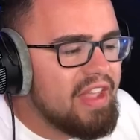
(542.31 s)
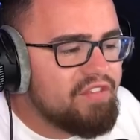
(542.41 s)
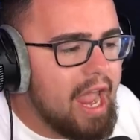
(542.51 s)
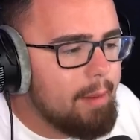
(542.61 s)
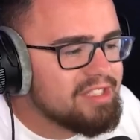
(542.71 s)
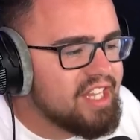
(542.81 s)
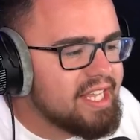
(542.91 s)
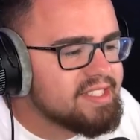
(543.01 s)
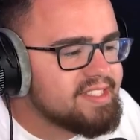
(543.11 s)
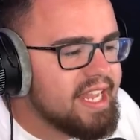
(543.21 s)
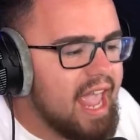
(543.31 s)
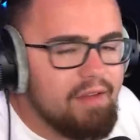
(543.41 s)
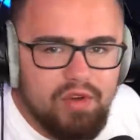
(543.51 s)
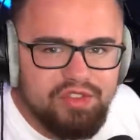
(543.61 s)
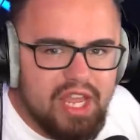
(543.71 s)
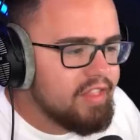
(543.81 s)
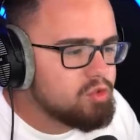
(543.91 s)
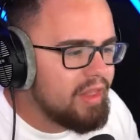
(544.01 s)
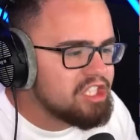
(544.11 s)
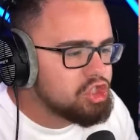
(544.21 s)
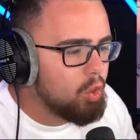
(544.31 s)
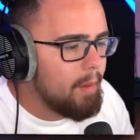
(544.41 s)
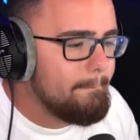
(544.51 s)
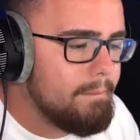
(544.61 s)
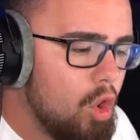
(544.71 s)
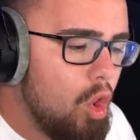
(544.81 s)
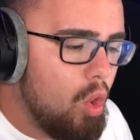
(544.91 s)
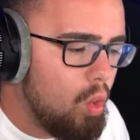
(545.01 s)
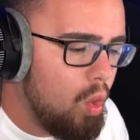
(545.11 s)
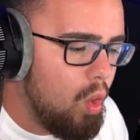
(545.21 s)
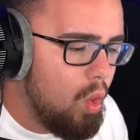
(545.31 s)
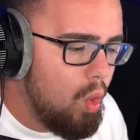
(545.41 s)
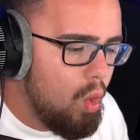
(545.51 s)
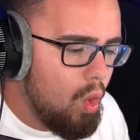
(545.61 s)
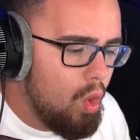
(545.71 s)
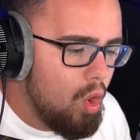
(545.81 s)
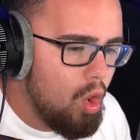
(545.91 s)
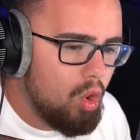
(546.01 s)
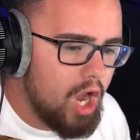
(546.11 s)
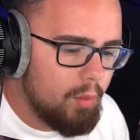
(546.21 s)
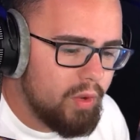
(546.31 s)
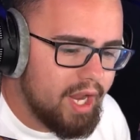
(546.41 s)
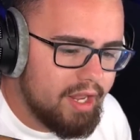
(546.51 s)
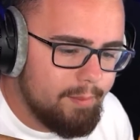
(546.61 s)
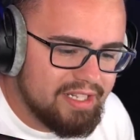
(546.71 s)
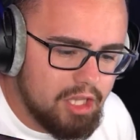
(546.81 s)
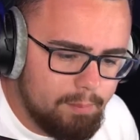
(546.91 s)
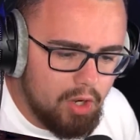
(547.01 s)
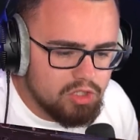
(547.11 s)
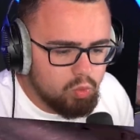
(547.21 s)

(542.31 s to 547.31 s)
they have cameras, they can see everything. That's why they showed up. Ooh! Oh god, we gotta get back to the boss.